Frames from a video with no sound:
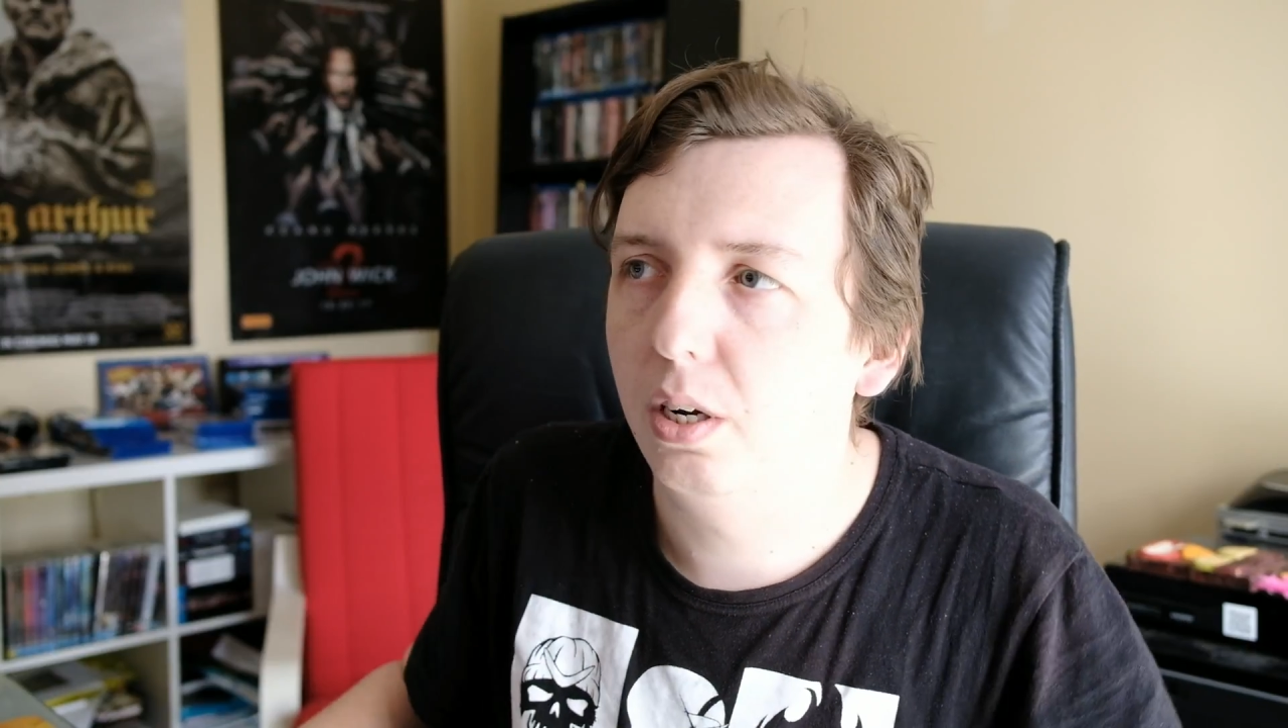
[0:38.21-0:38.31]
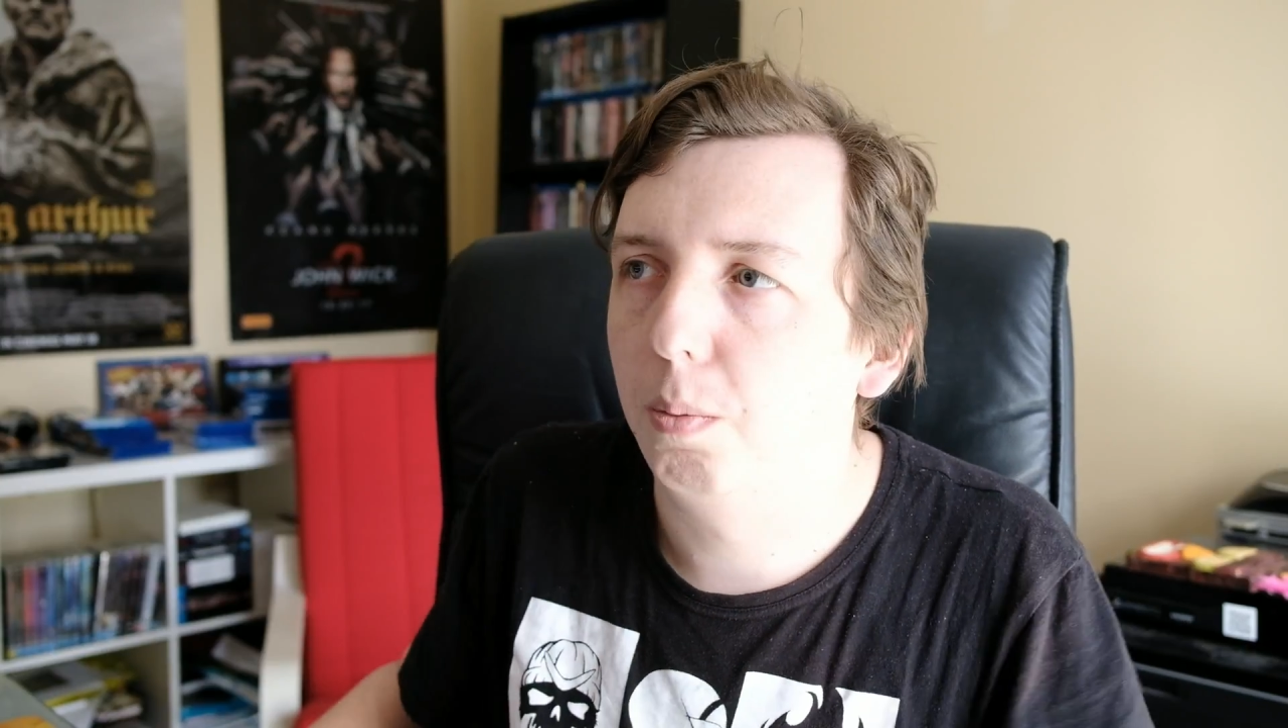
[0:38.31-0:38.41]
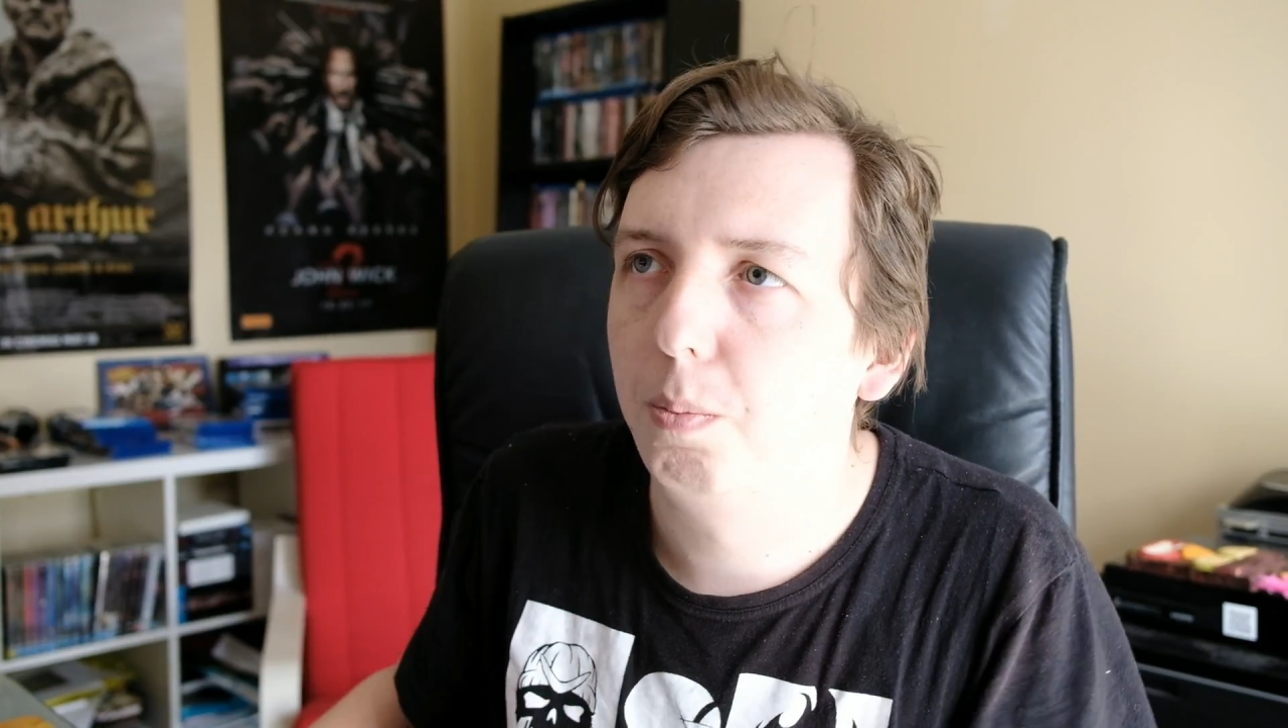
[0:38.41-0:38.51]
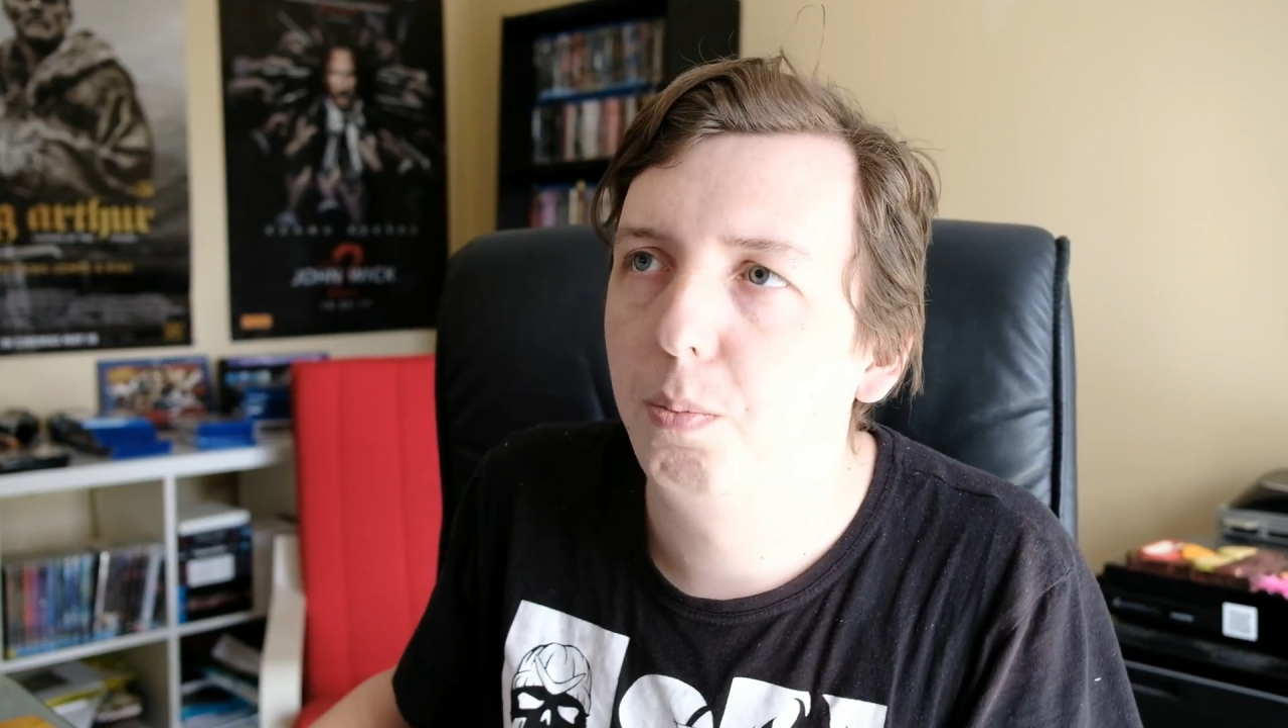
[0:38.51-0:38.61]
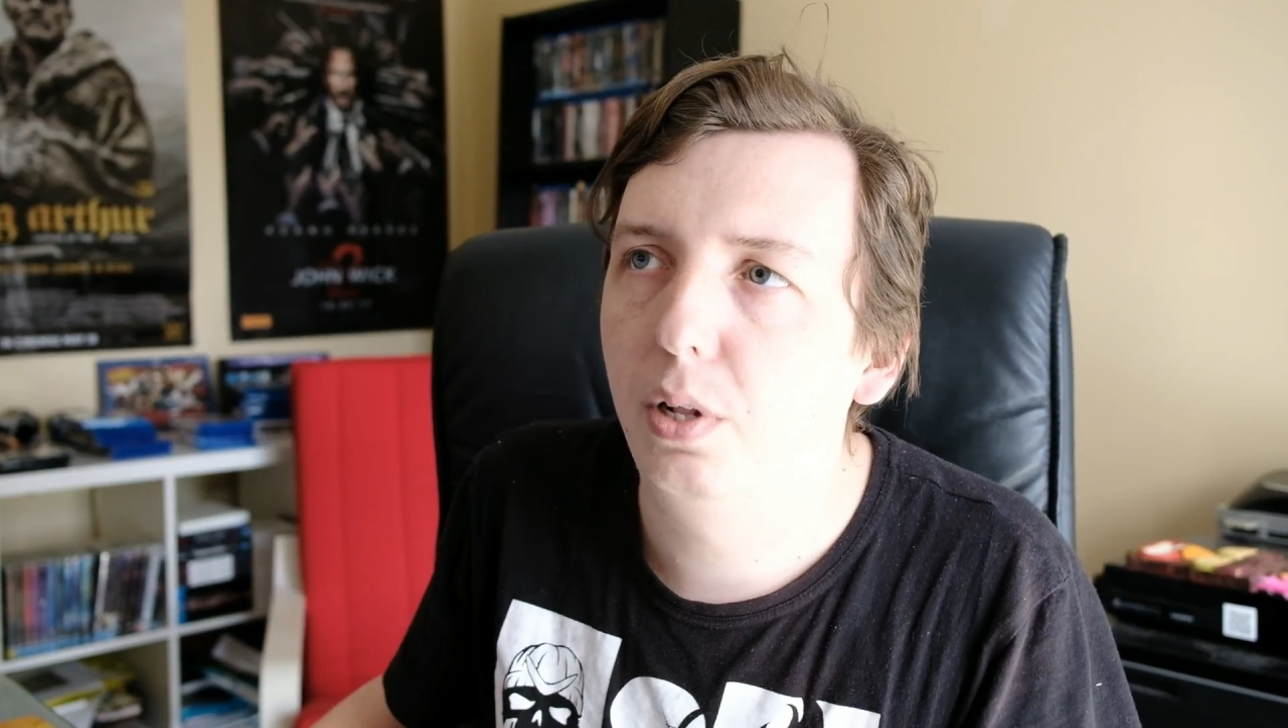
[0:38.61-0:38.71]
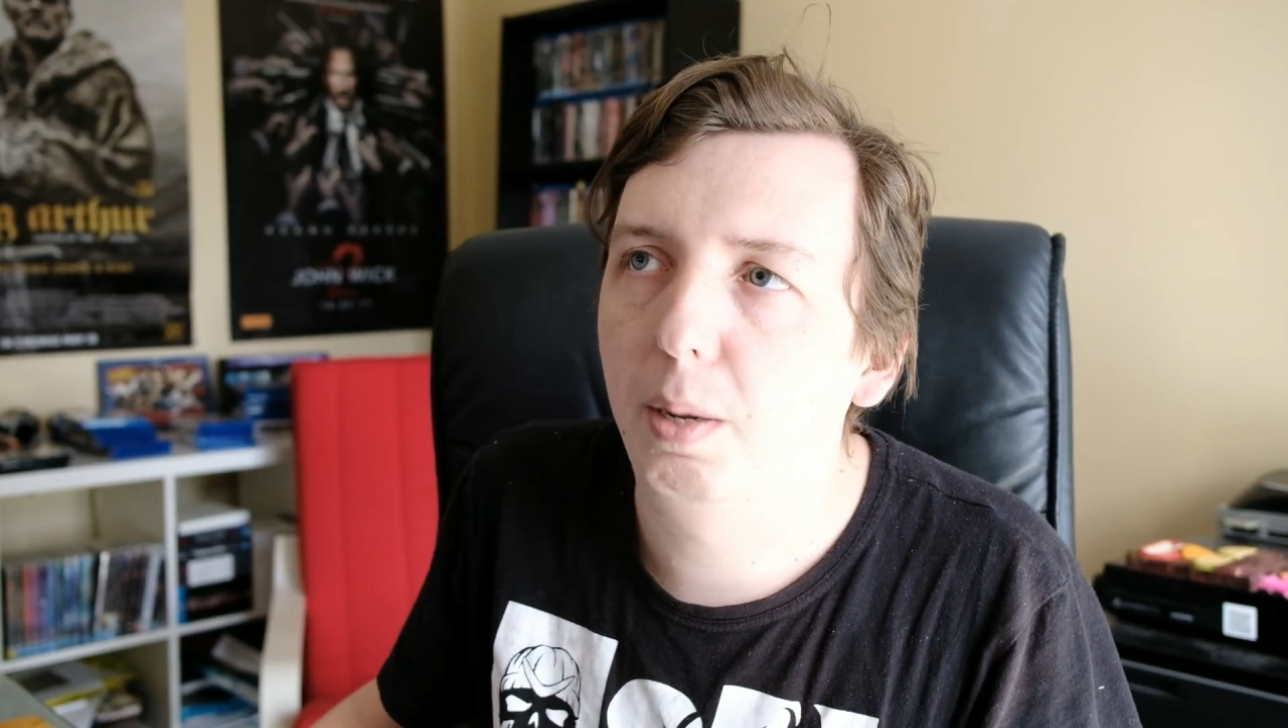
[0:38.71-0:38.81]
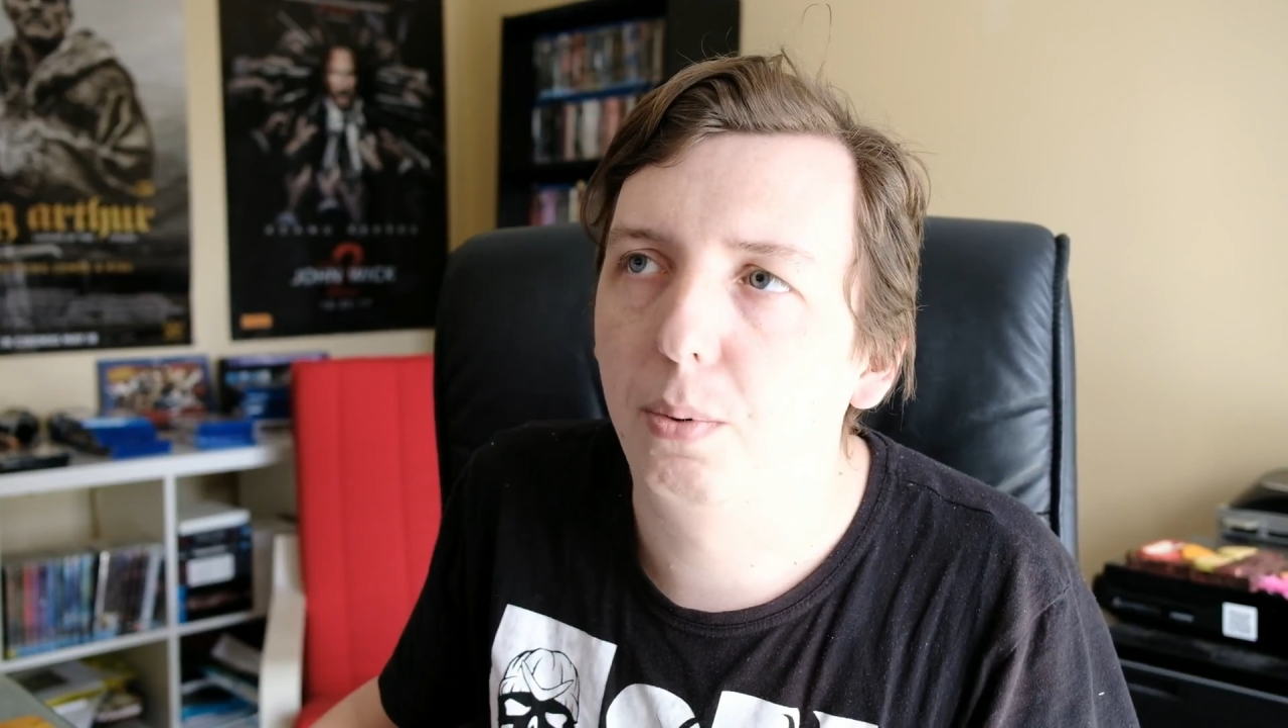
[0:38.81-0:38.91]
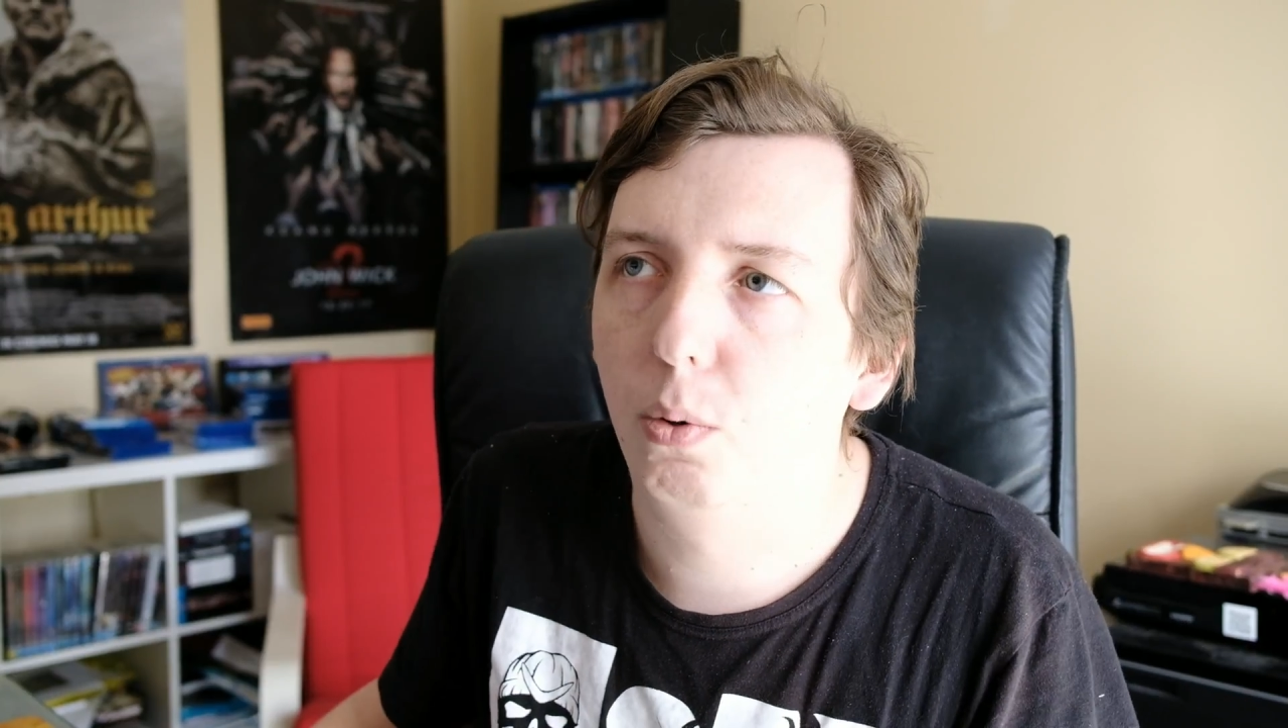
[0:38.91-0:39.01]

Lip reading: I'll pull up